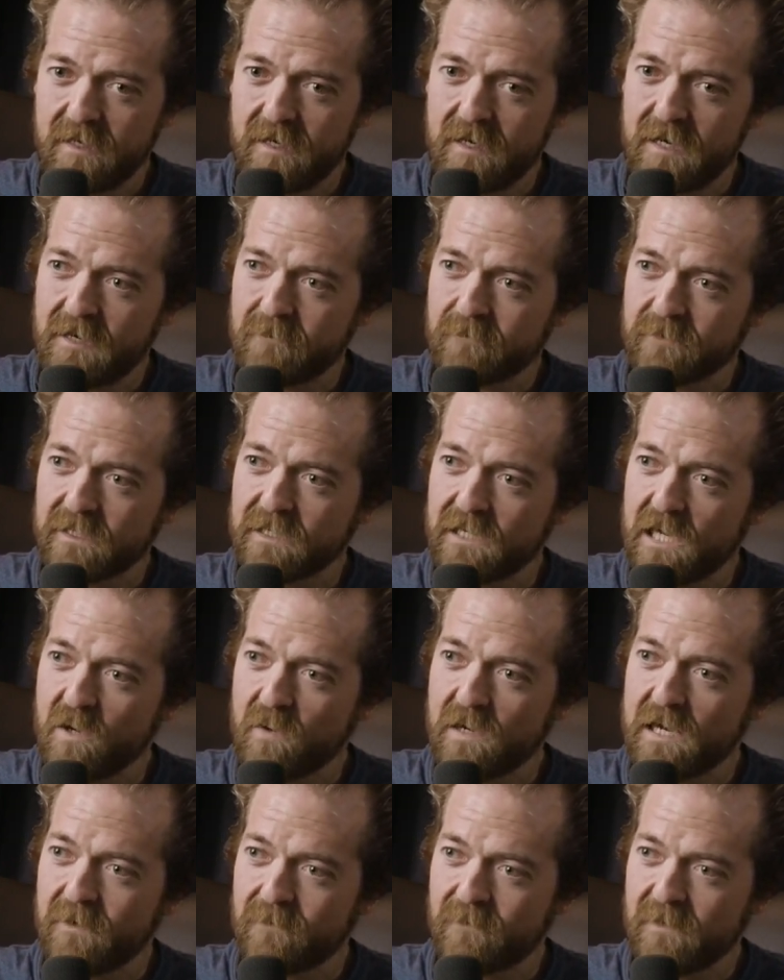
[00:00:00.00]
um, to go
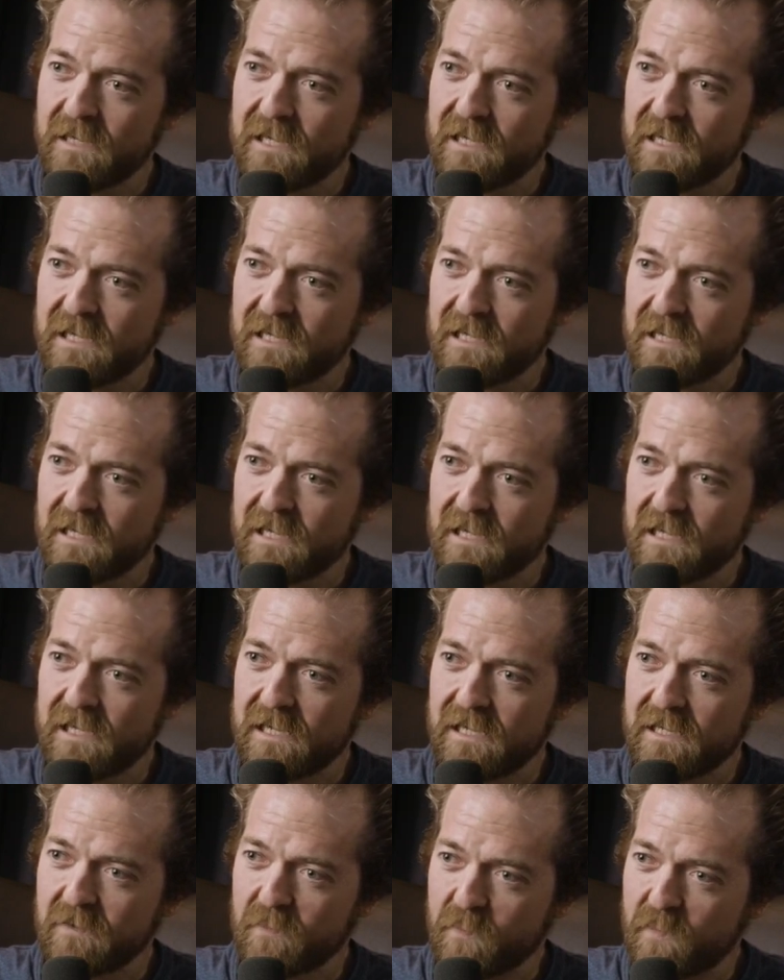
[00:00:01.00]
out there
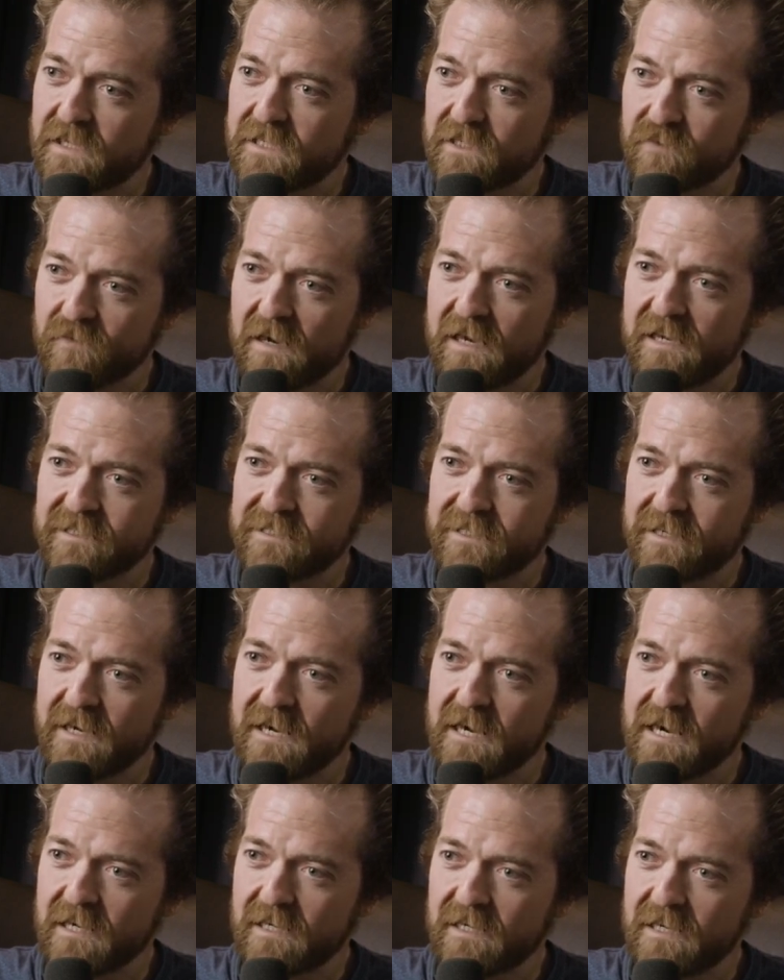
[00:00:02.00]
and pick the raise
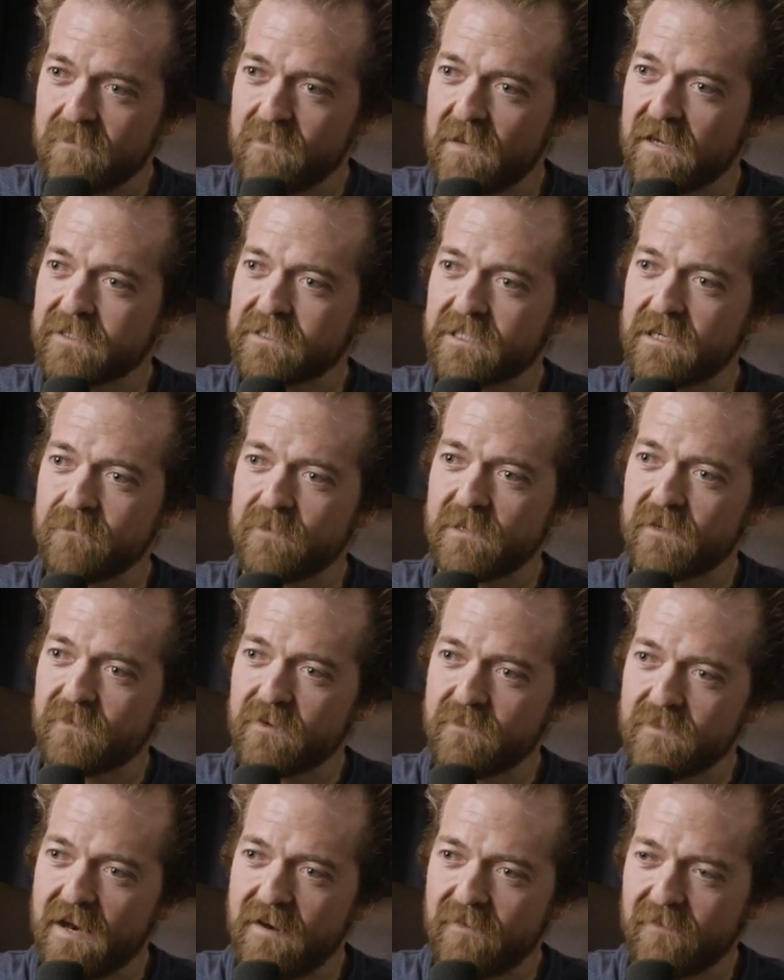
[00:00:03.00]
card and make something
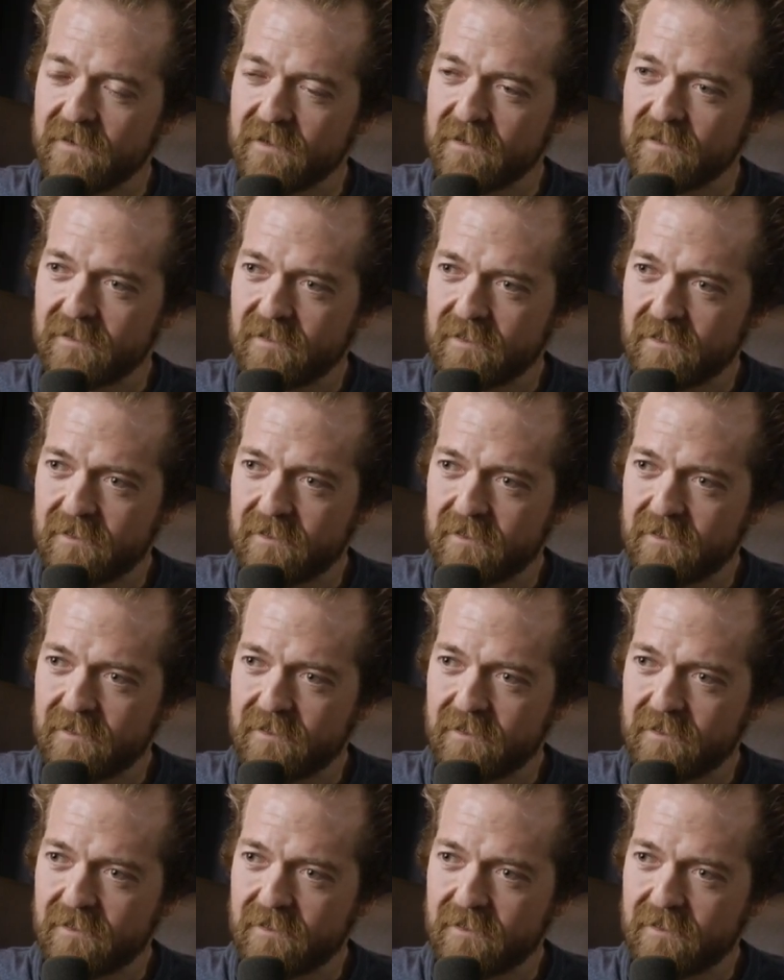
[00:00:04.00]
from nothing.